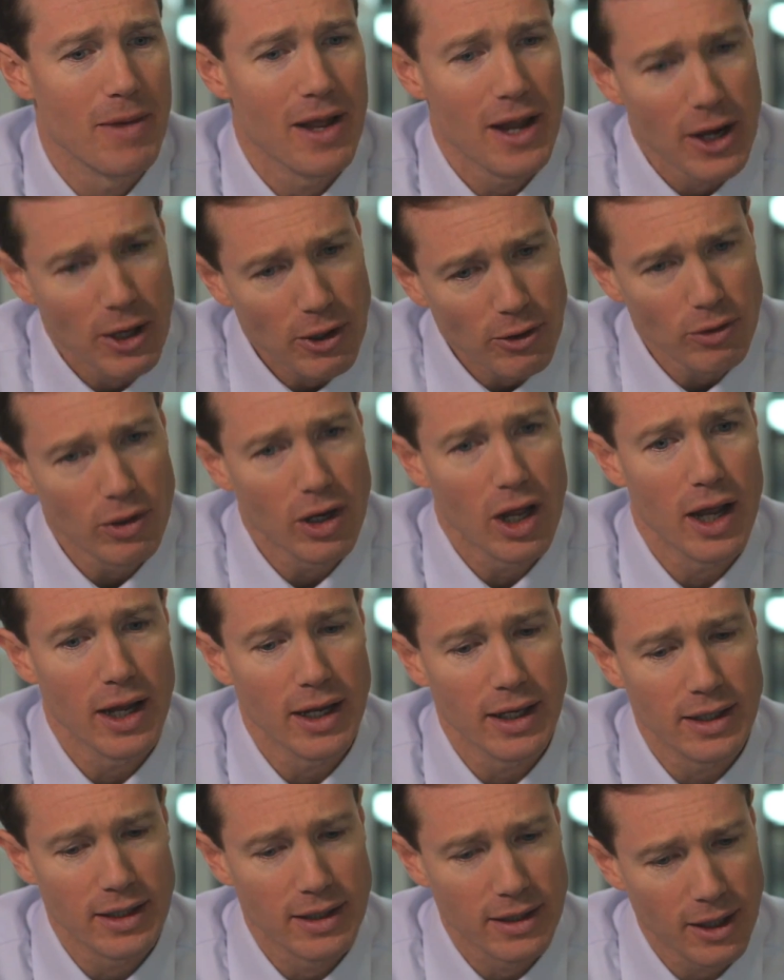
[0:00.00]

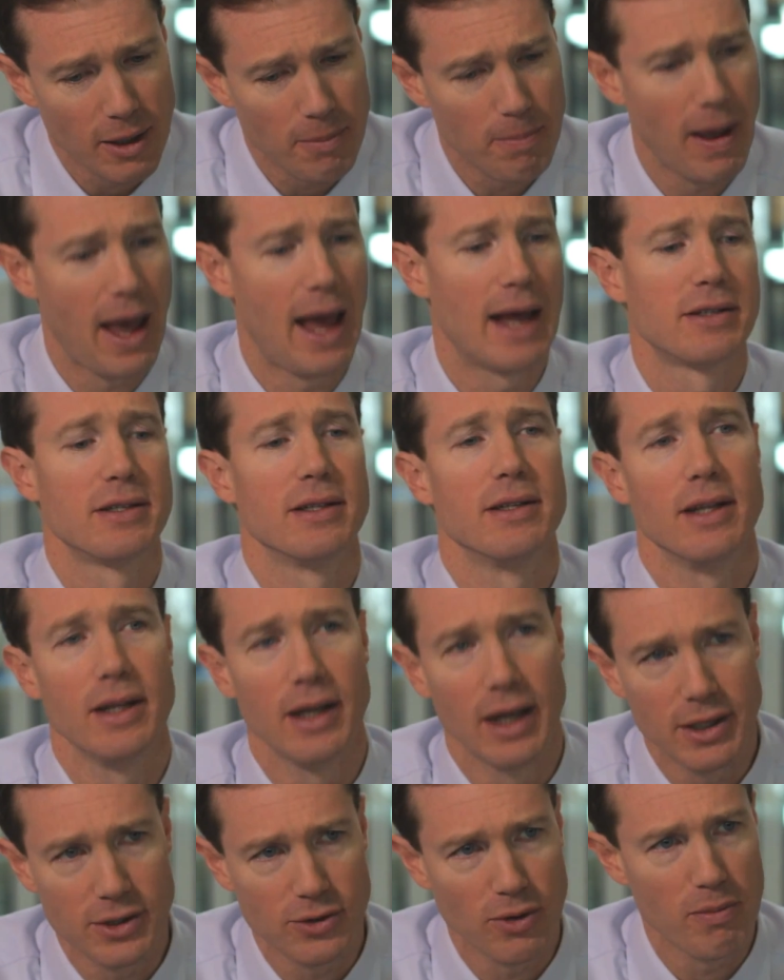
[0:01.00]
airline capacity
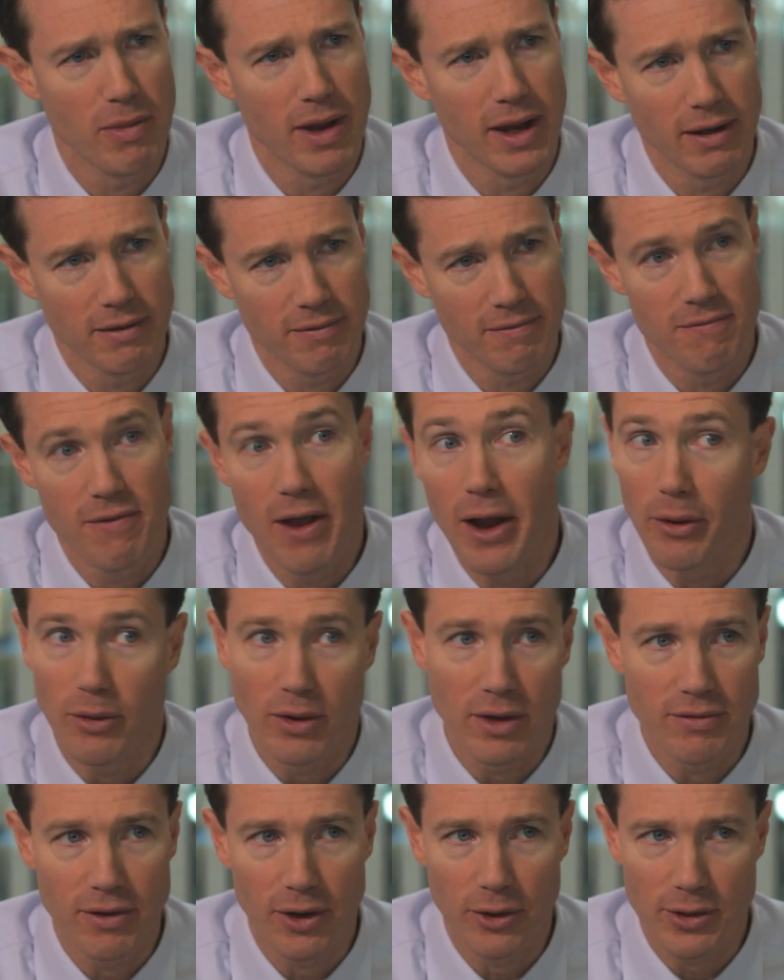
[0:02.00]
has remained
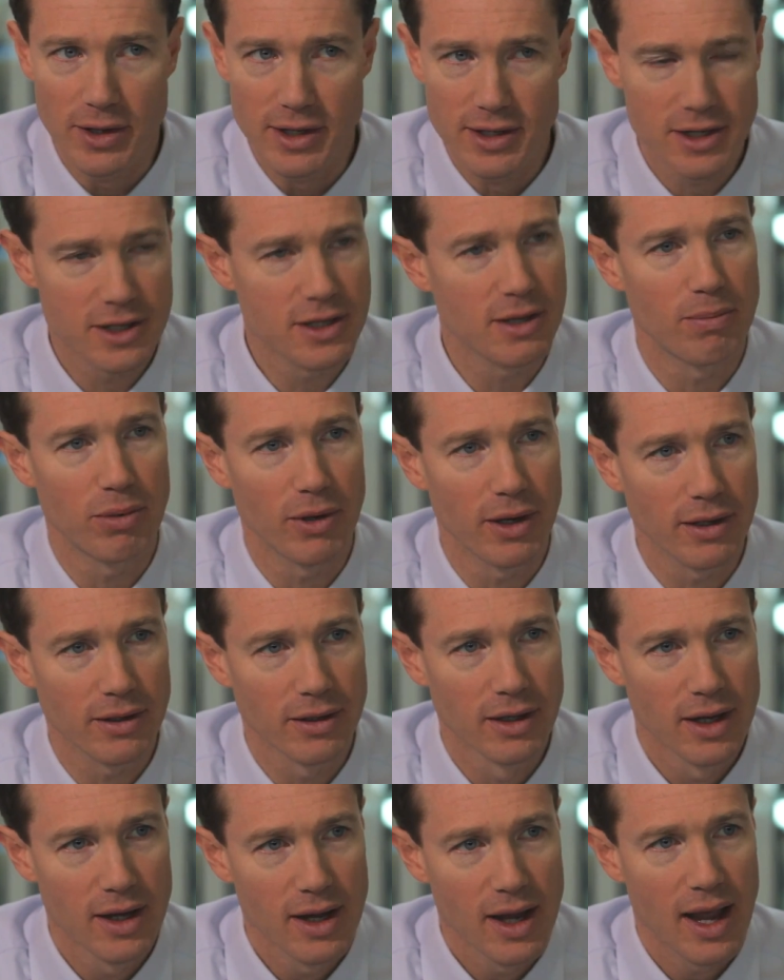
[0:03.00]
very, very disciplined.
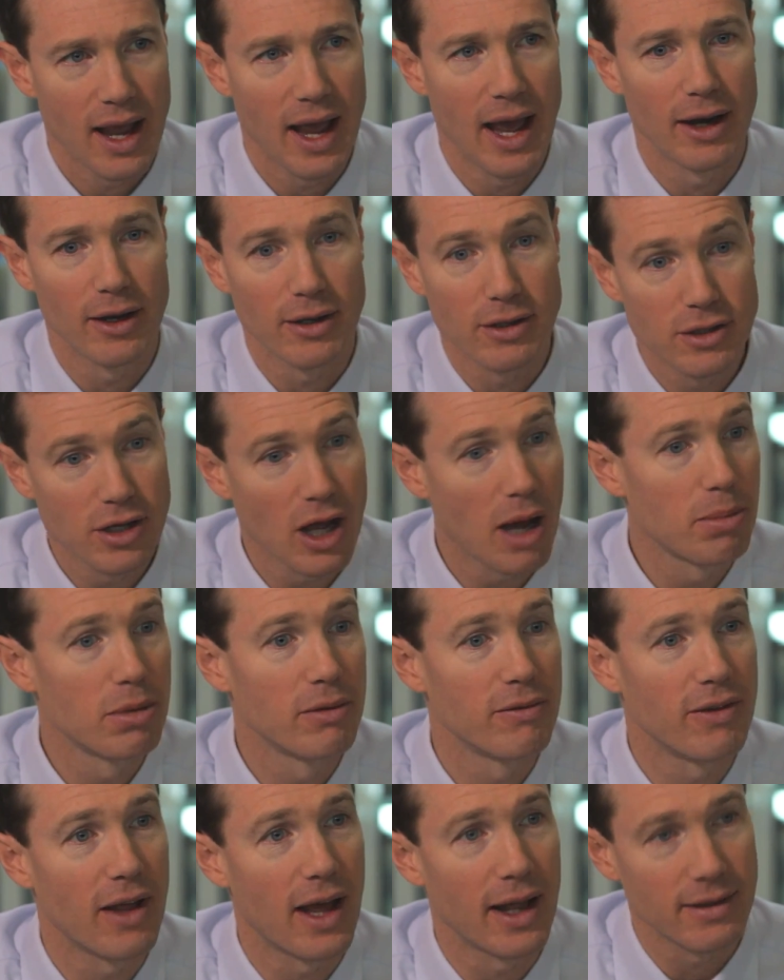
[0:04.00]
And on top
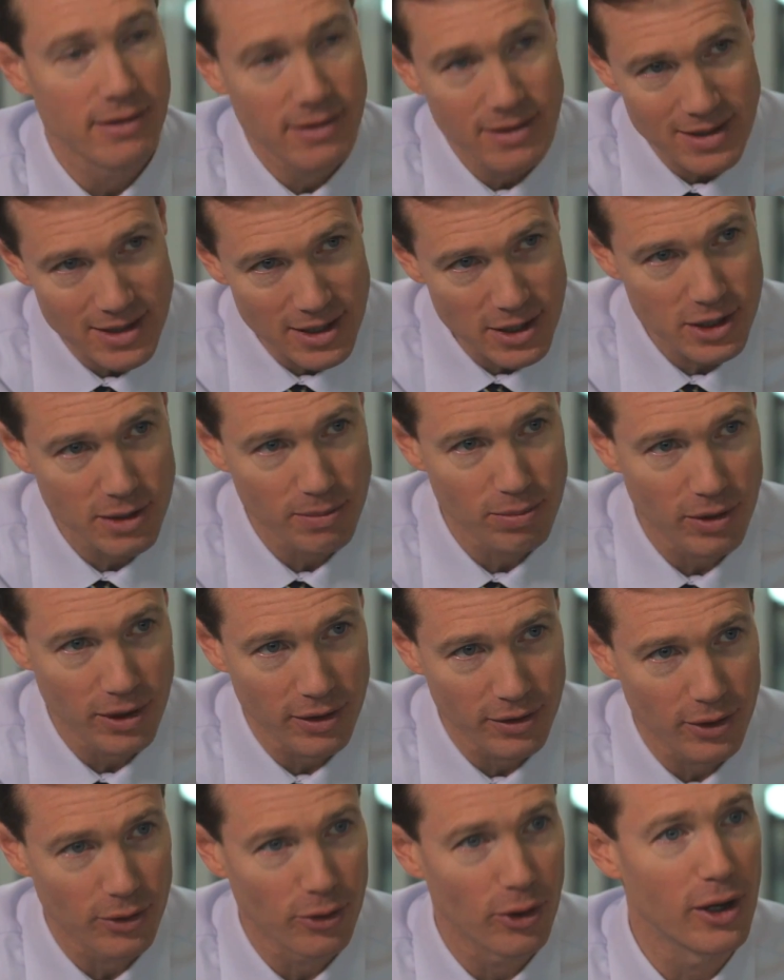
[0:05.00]
of that
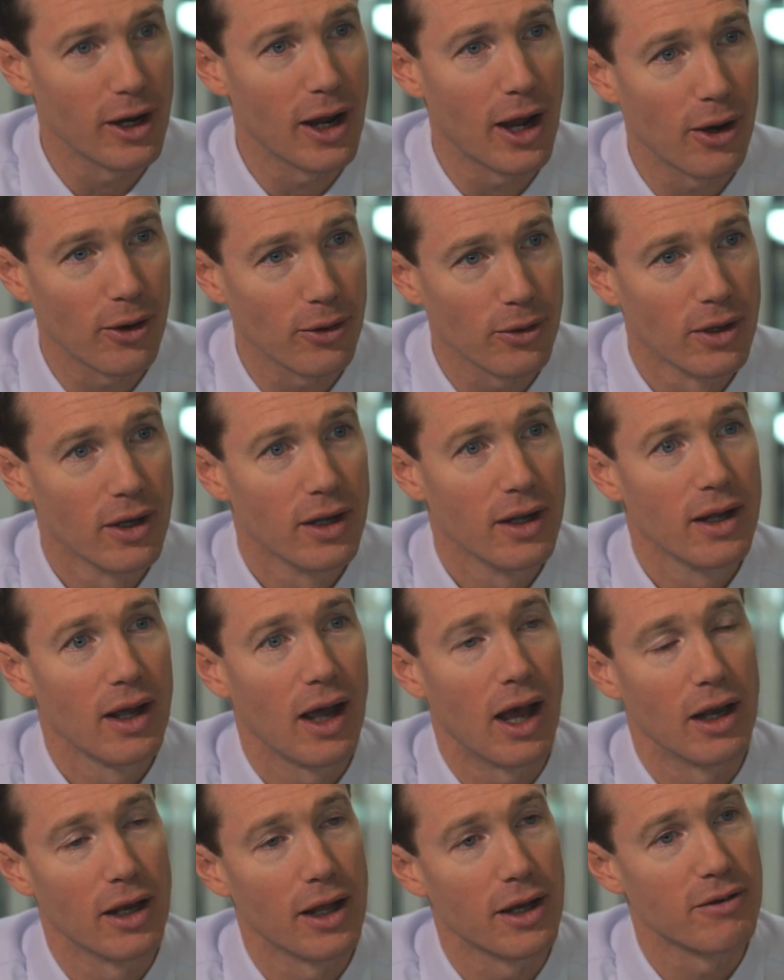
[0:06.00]
discipline, there are now
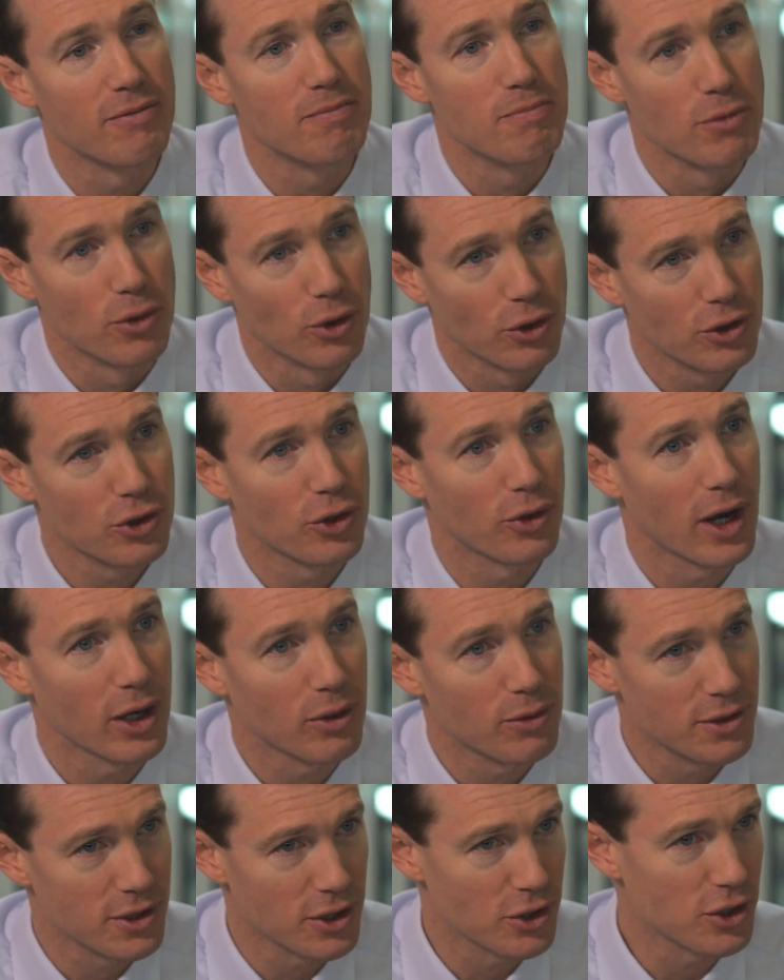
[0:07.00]
a lot of merger and
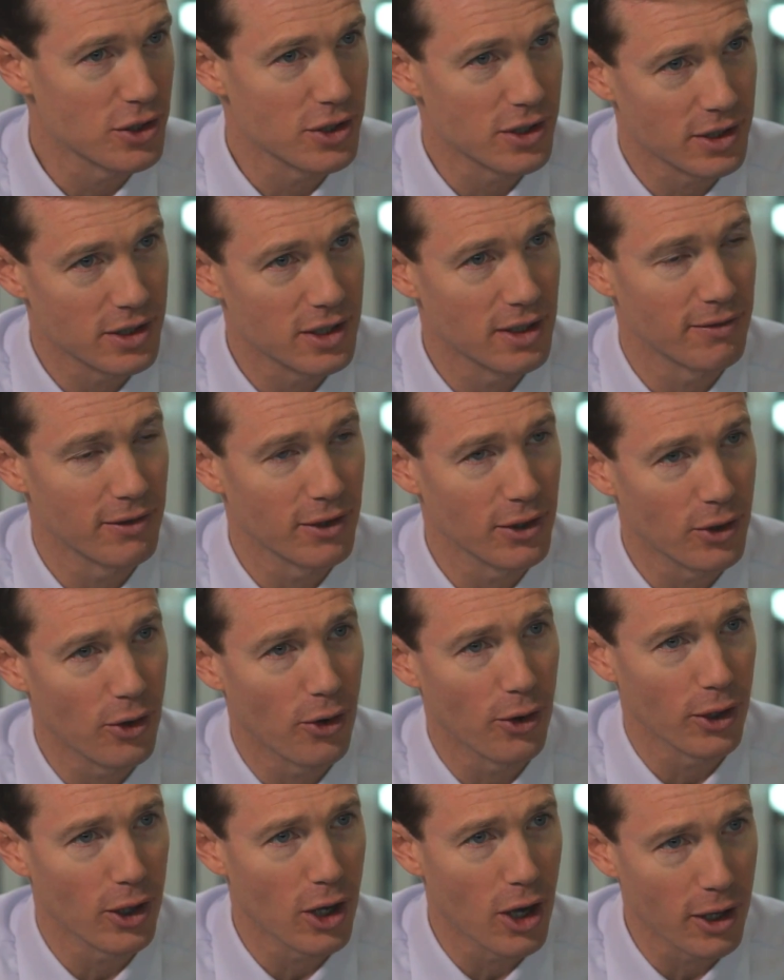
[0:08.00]
acquisitions activity
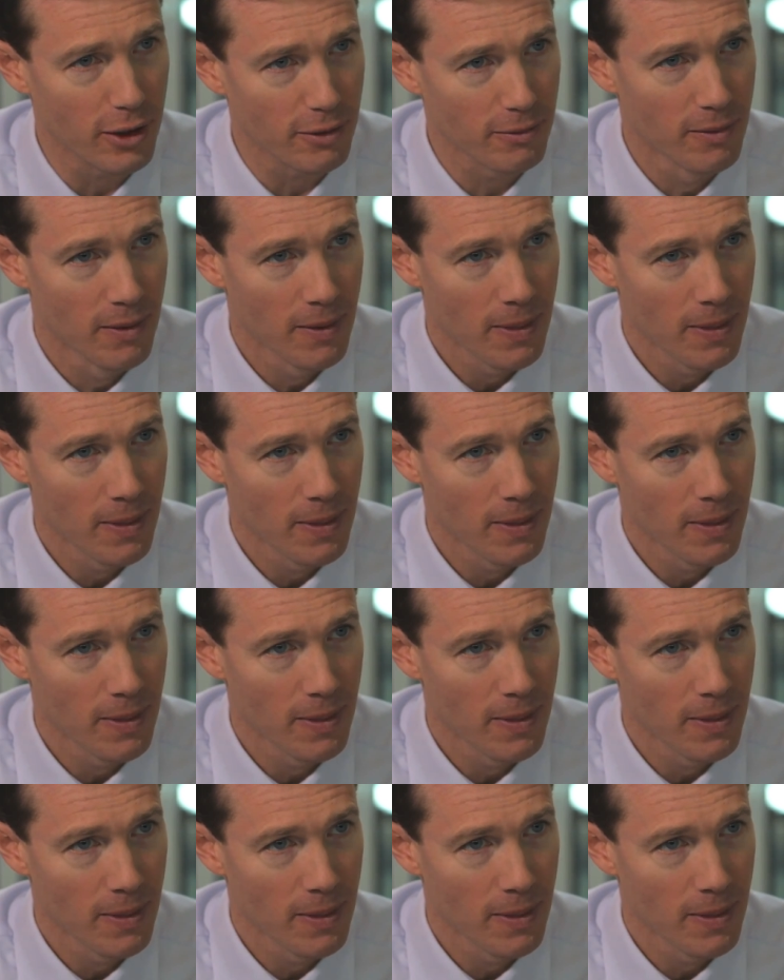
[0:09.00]
going on.